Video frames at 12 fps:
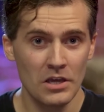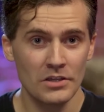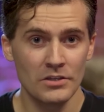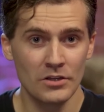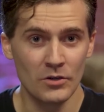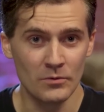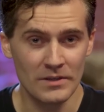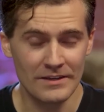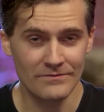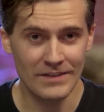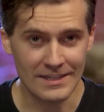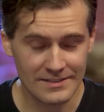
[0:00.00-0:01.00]

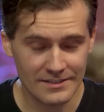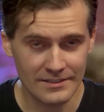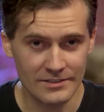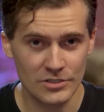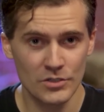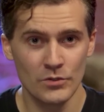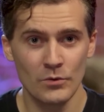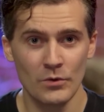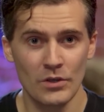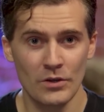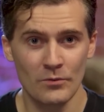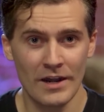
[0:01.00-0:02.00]
invested
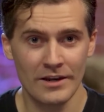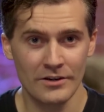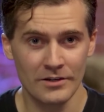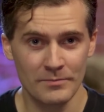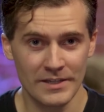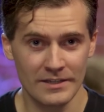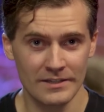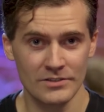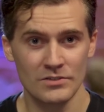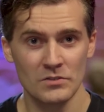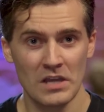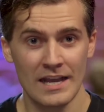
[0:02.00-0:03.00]
into a record
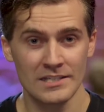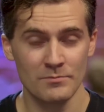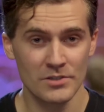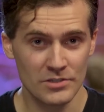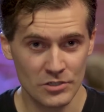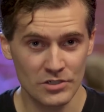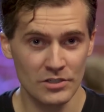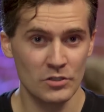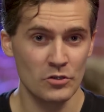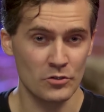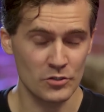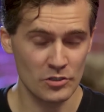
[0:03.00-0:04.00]
because as a
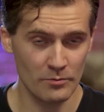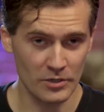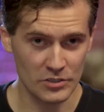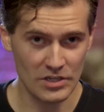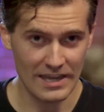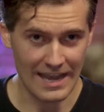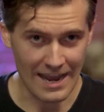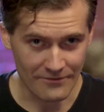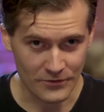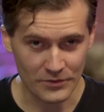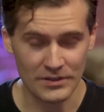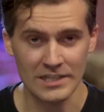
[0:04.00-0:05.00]
musician, there's so much
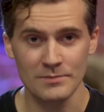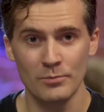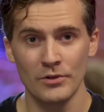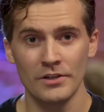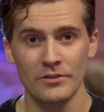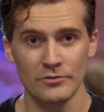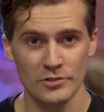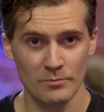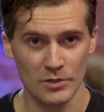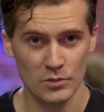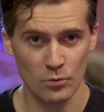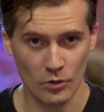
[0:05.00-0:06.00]
effort that's put in, there's so
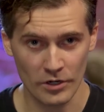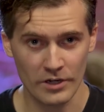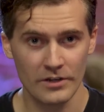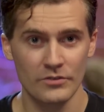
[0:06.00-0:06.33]
much work,